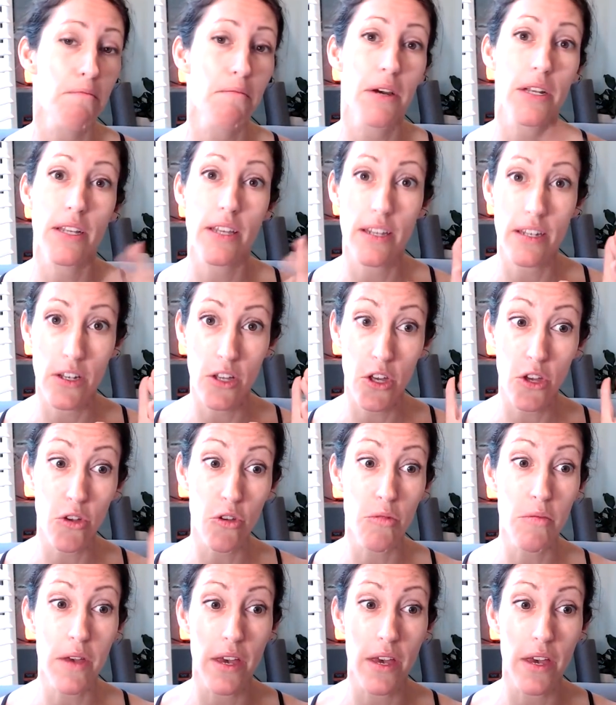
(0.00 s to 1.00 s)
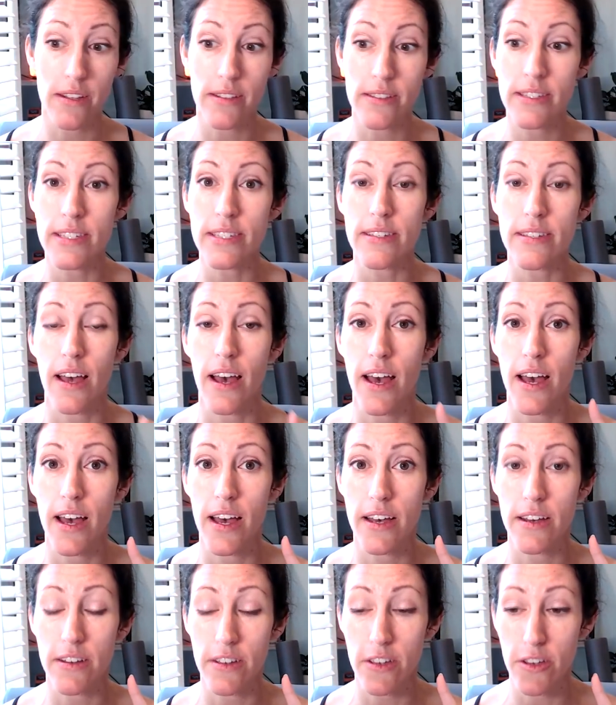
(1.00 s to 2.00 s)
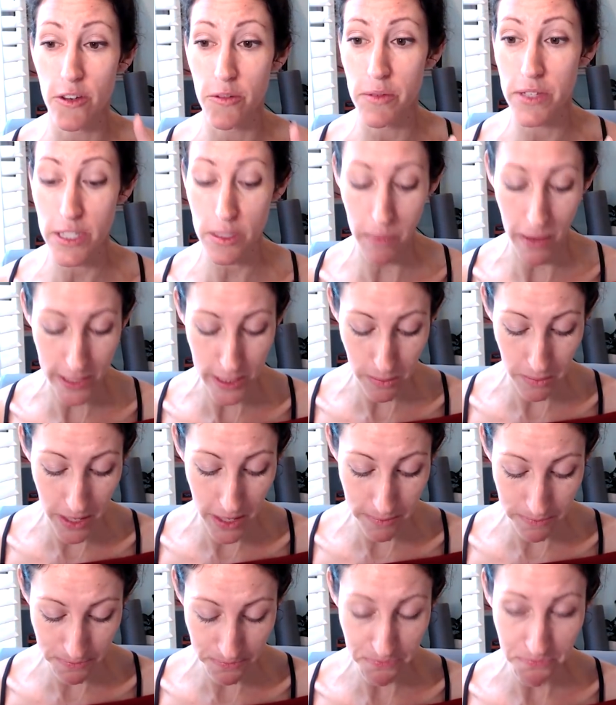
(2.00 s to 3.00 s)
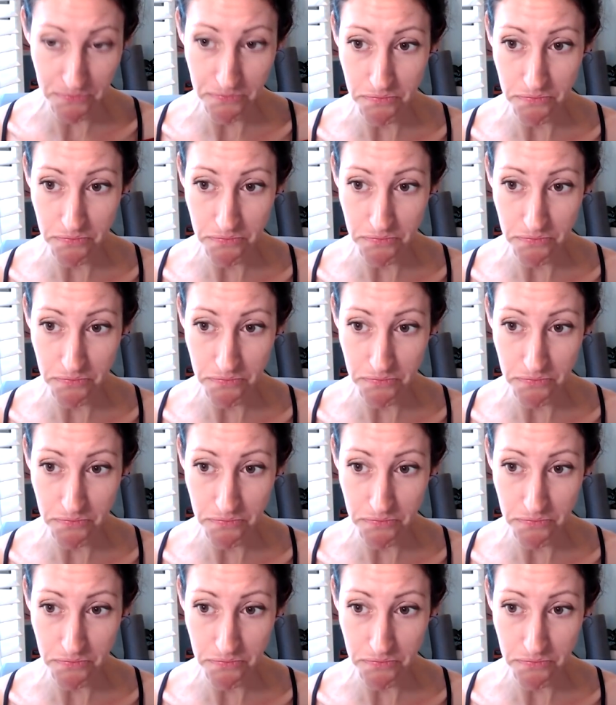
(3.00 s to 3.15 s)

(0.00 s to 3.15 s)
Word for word: but in humans, uh, human specimen.